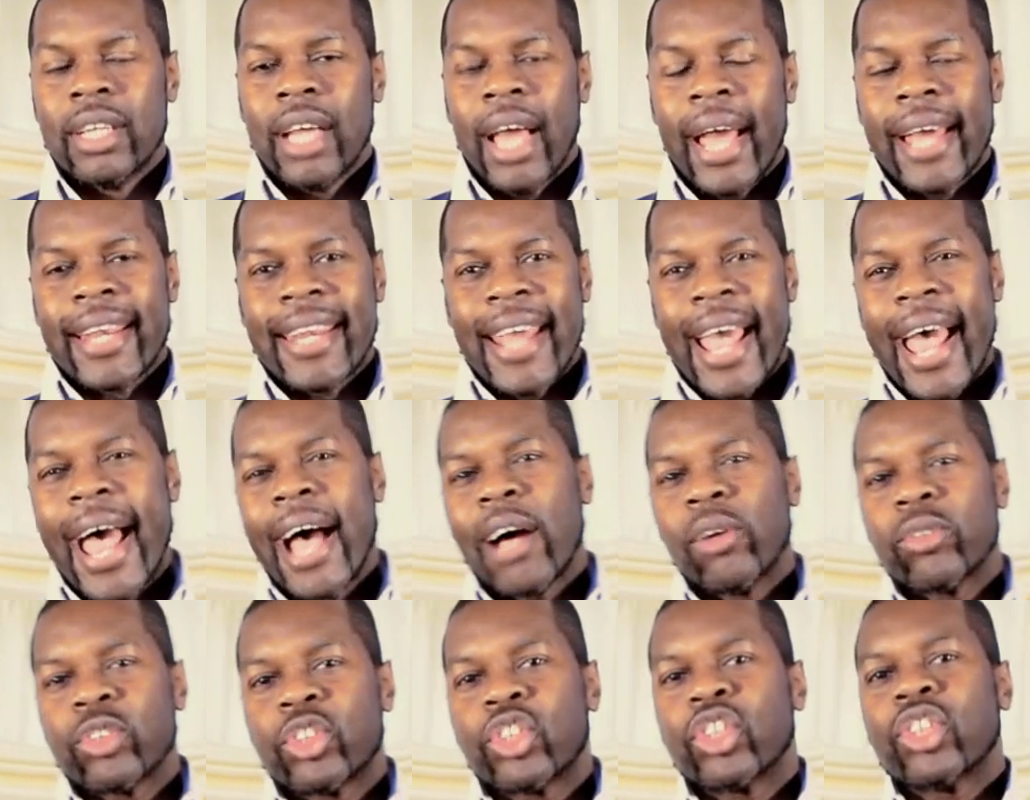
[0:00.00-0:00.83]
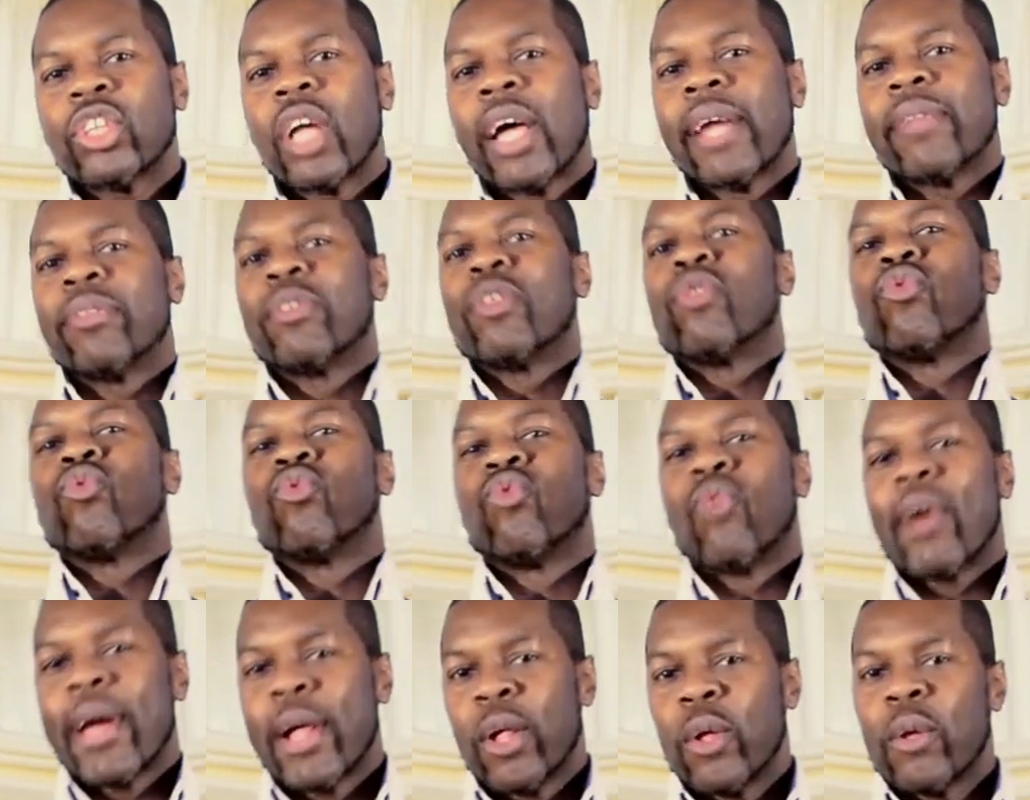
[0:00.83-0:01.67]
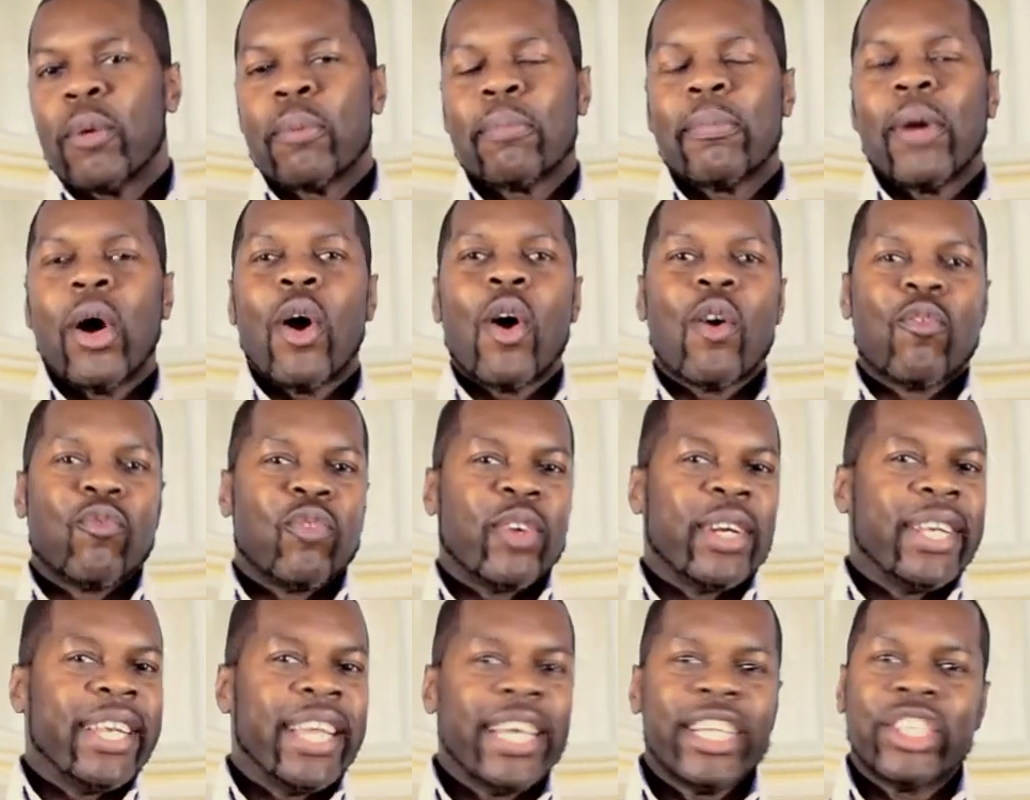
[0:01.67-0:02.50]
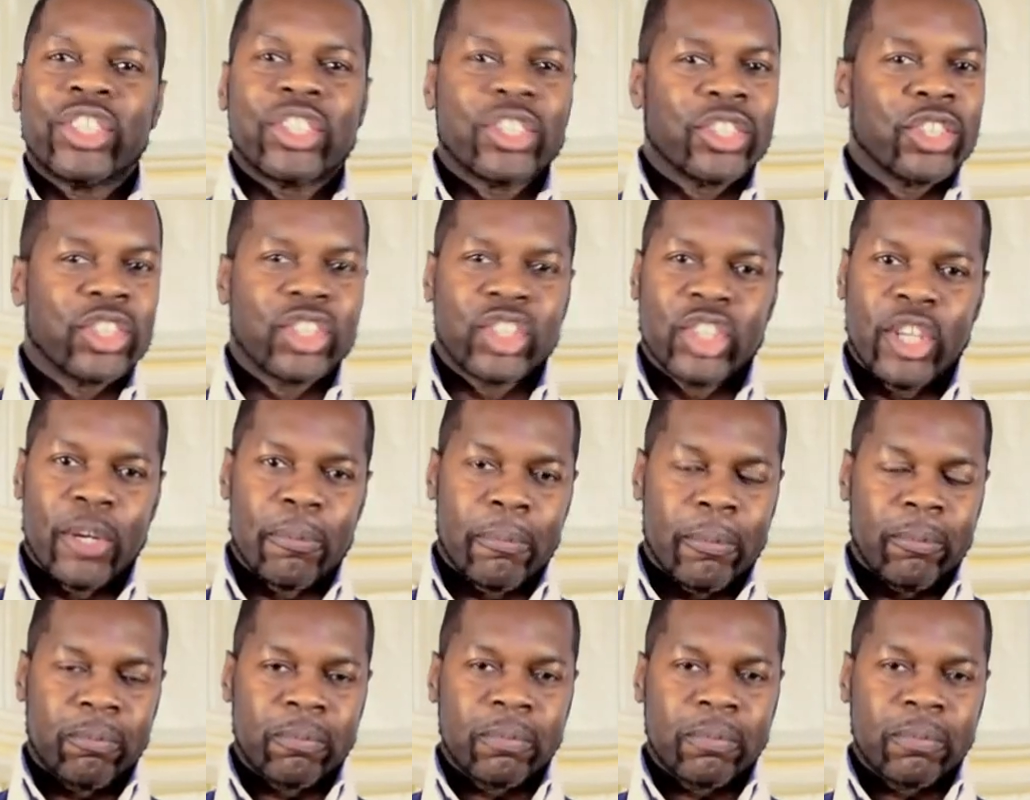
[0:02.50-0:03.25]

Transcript: And outside the realm of relationship,